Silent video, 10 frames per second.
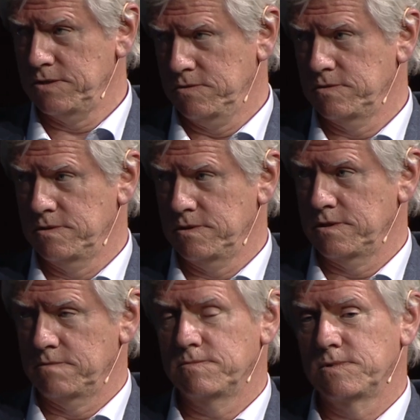
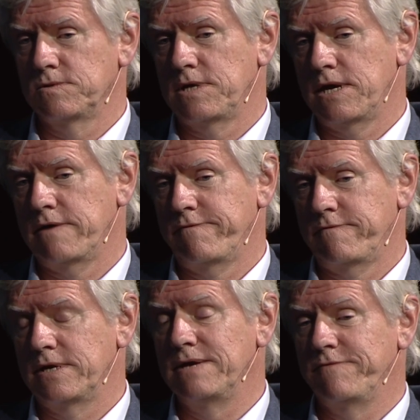could have
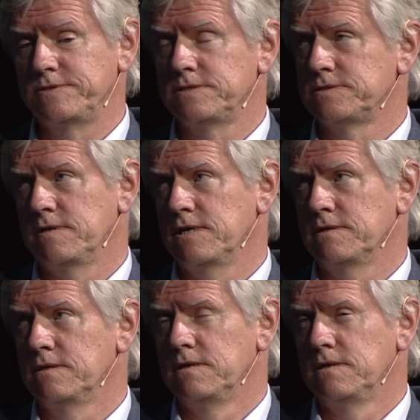an emphasis, then